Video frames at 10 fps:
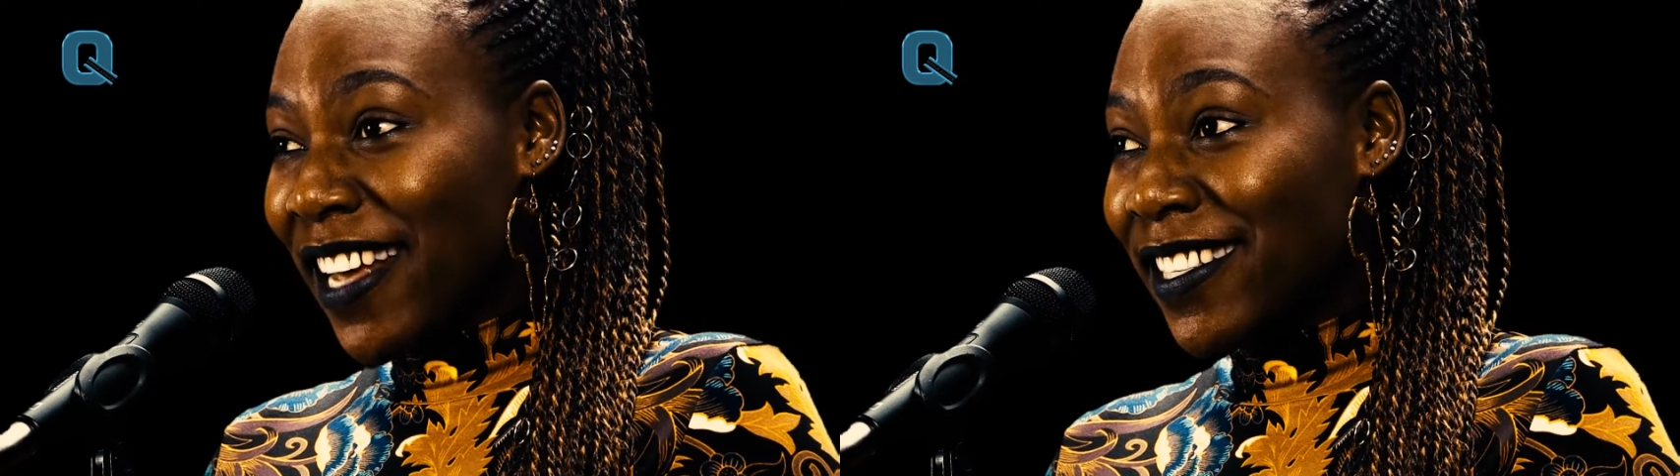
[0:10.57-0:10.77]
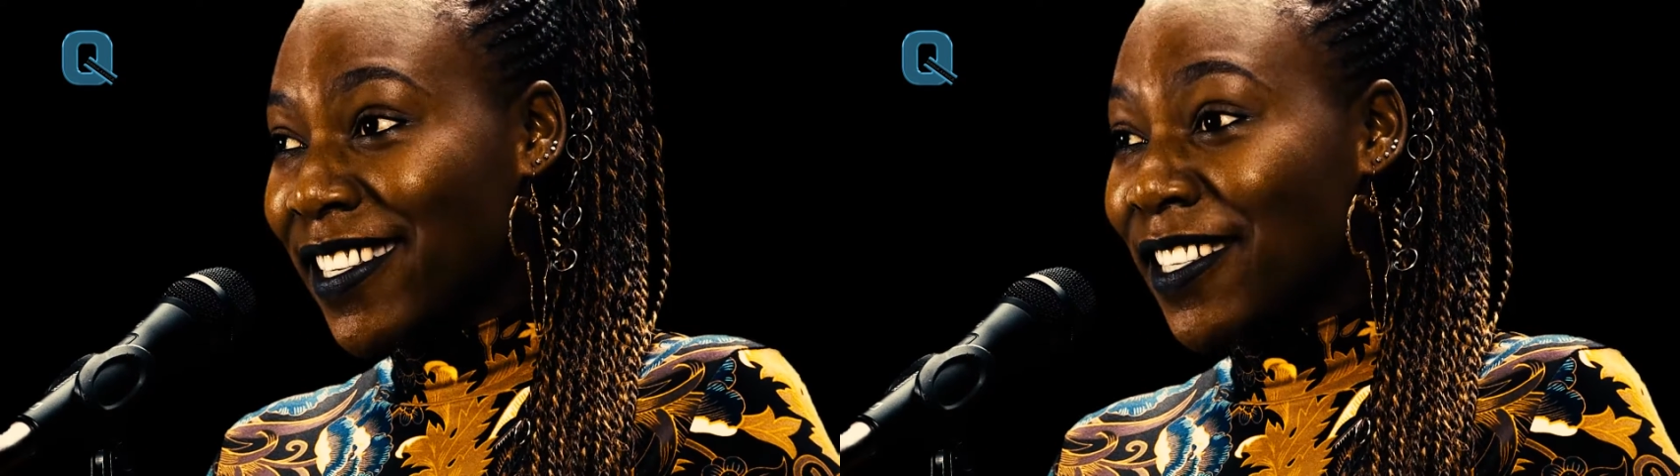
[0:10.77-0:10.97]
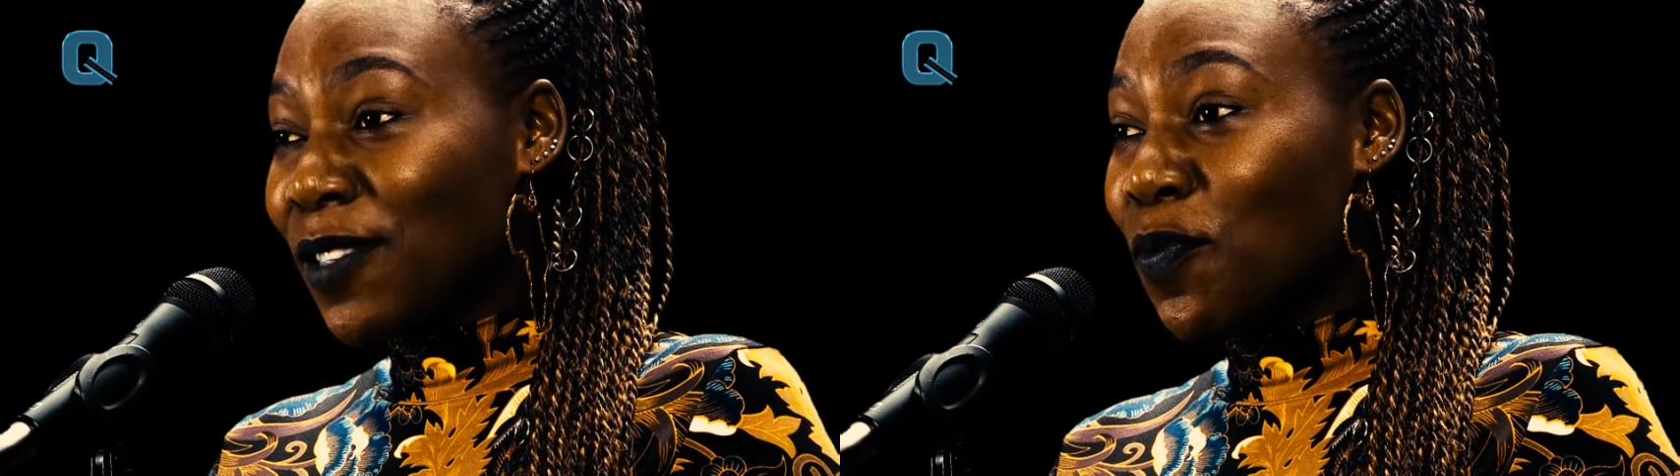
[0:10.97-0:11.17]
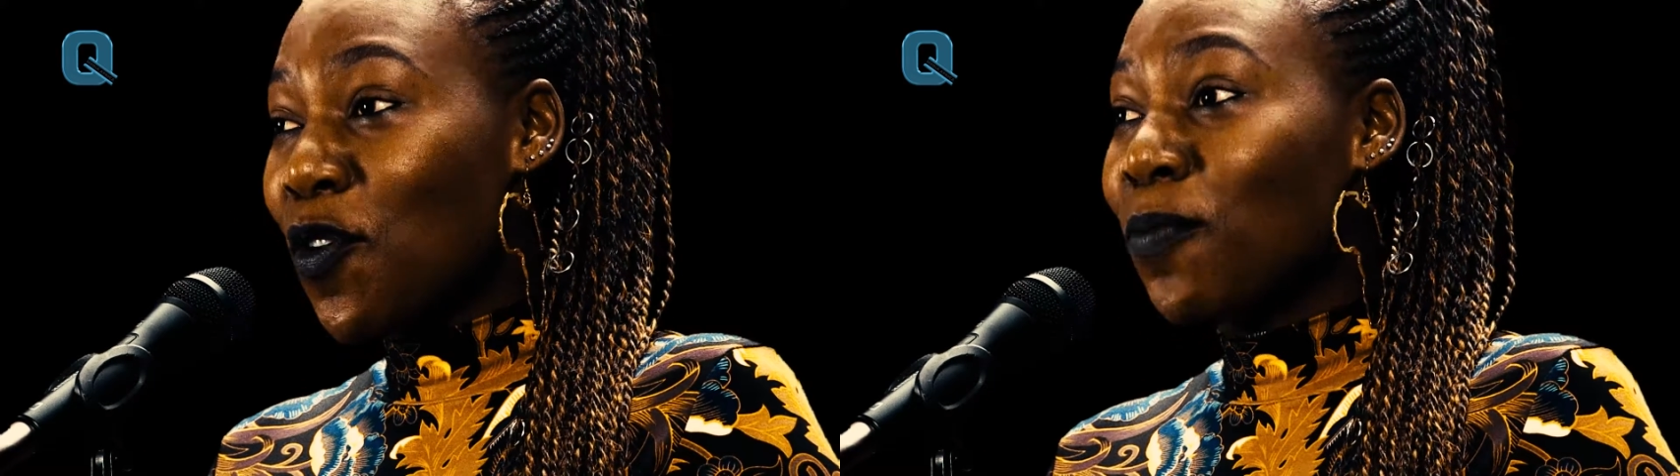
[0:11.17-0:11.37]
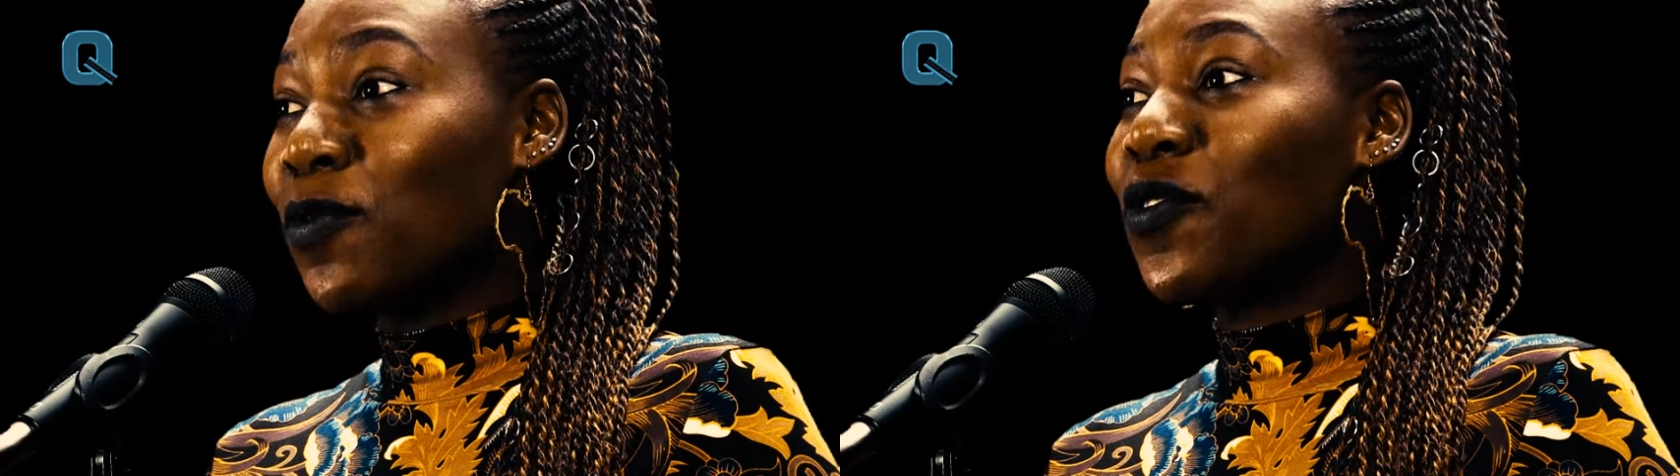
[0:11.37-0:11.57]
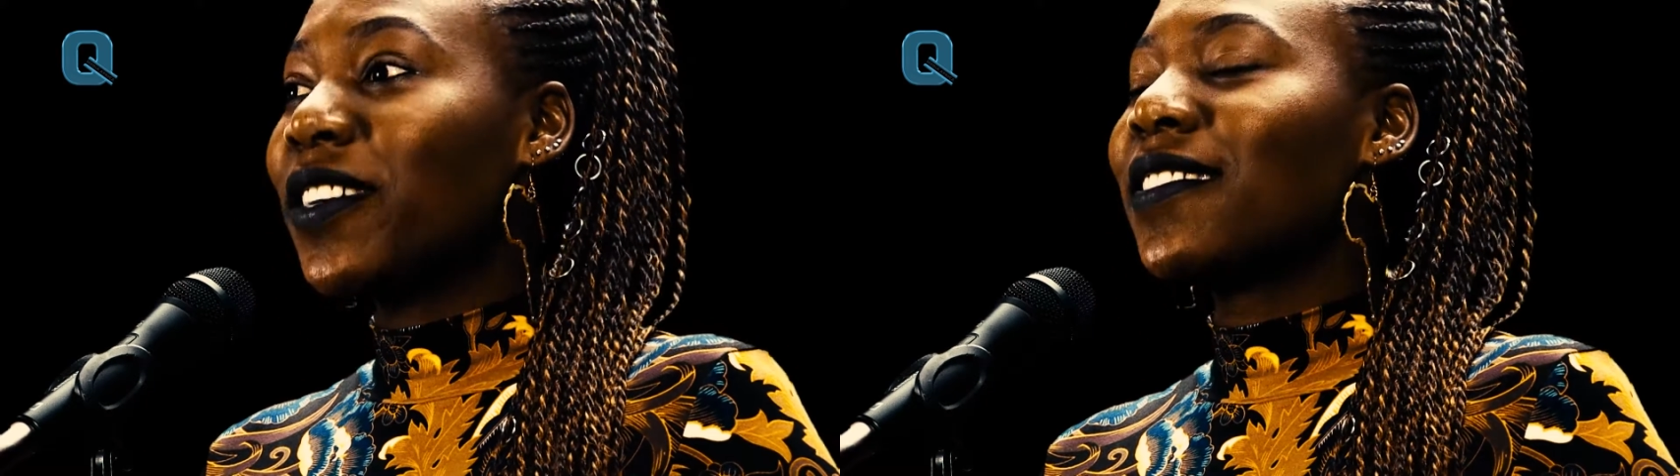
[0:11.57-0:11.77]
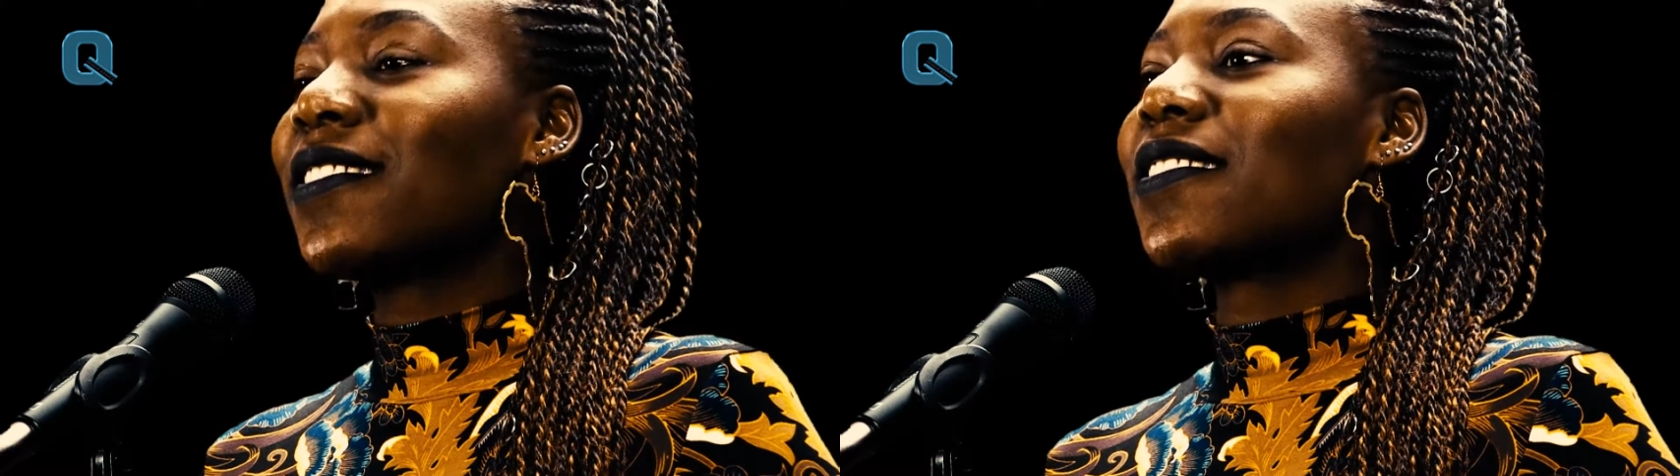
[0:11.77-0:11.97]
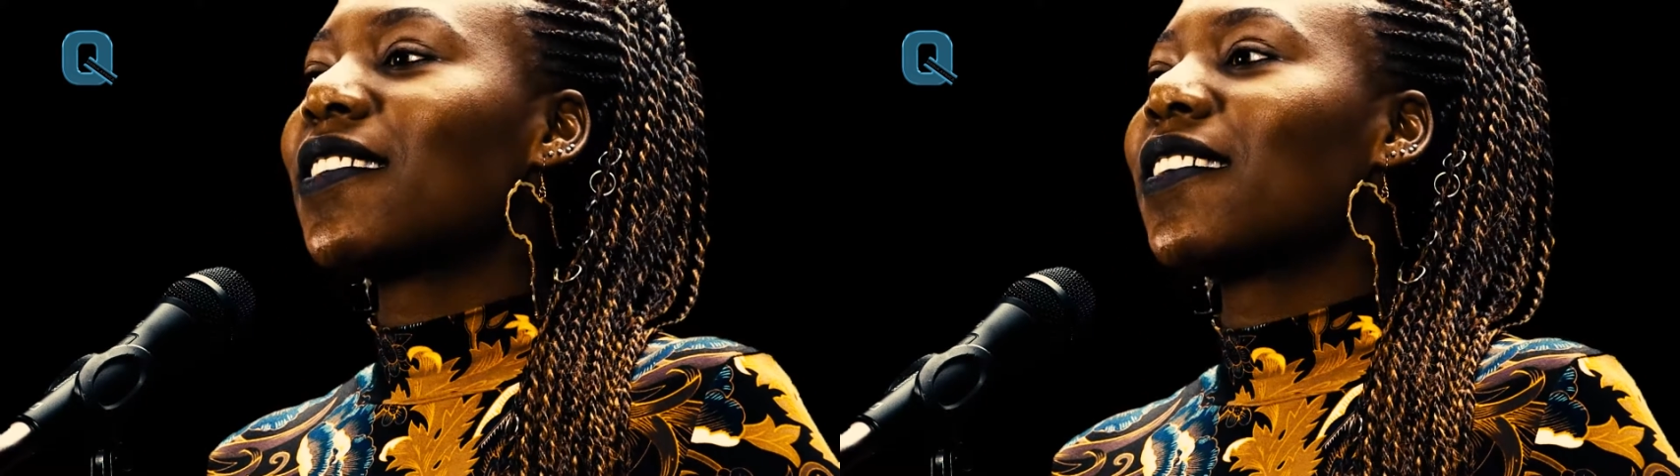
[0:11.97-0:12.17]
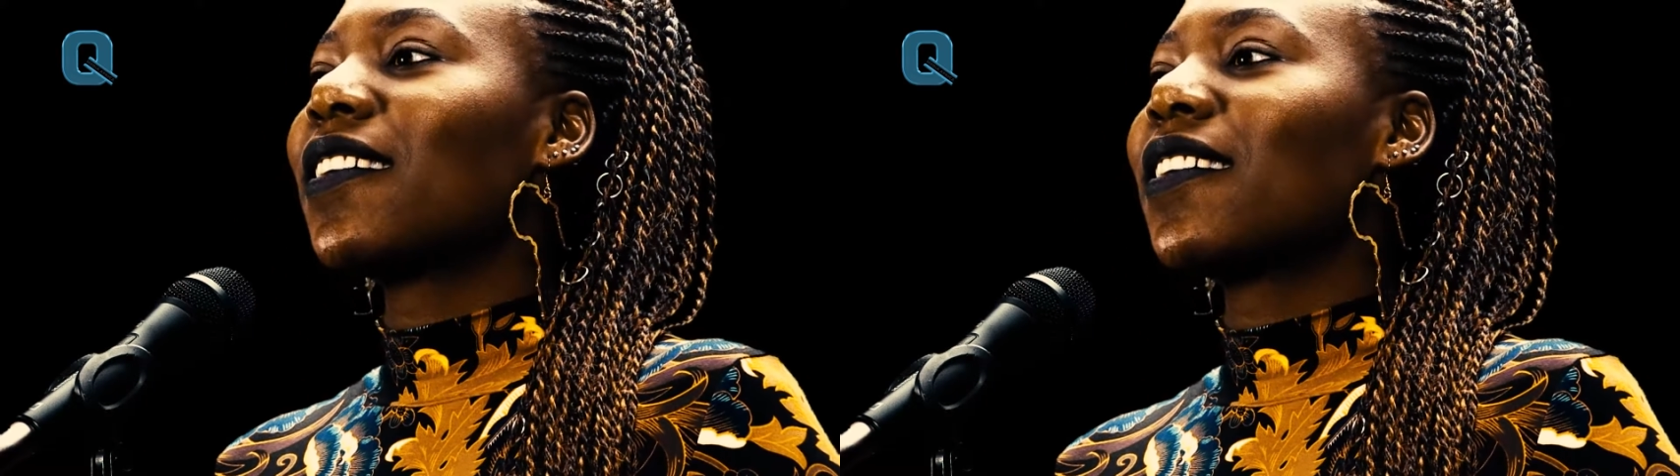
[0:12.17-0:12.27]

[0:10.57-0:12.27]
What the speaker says: last year's prom dress.